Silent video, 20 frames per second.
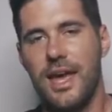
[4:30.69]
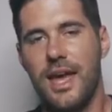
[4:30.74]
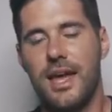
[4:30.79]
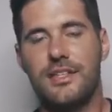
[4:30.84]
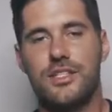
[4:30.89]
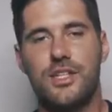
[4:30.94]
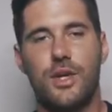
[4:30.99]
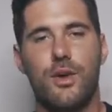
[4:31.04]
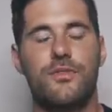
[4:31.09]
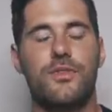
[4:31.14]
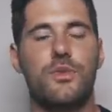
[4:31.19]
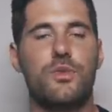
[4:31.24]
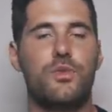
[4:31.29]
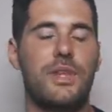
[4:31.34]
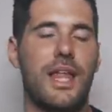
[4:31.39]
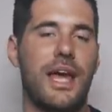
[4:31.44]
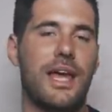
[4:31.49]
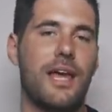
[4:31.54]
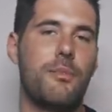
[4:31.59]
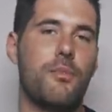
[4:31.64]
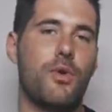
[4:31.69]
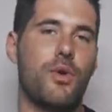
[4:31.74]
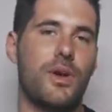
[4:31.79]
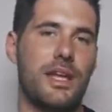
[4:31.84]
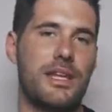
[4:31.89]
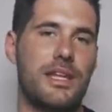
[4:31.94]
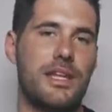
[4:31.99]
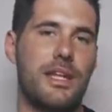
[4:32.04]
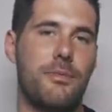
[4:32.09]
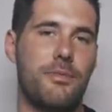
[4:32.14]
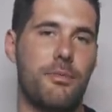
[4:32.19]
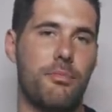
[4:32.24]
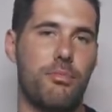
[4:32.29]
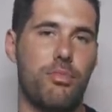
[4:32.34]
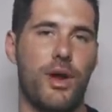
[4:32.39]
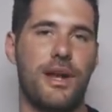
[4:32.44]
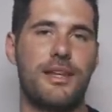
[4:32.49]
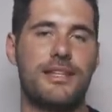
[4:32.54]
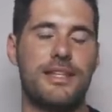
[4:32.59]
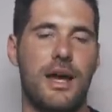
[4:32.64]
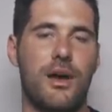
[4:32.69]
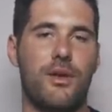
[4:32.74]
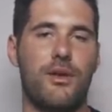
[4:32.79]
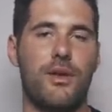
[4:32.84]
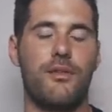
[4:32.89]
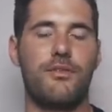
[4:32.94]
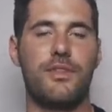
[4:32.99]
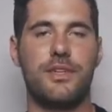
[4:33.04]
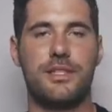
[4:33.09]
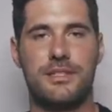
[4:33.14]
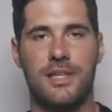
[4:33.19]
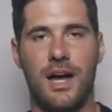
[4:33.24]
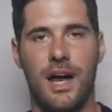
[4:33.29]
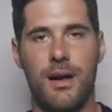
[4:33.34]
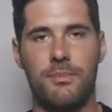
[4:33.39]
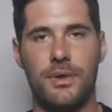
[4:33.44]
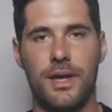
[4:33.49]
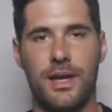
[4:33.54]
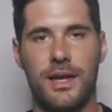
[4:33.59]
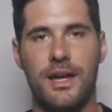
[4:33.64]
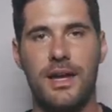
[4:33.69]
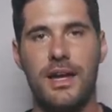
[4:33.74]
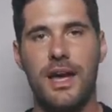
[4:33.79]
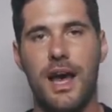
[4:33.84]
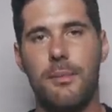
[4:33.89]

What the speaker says: And so if you'd like a more in-depth breakdown of this topic,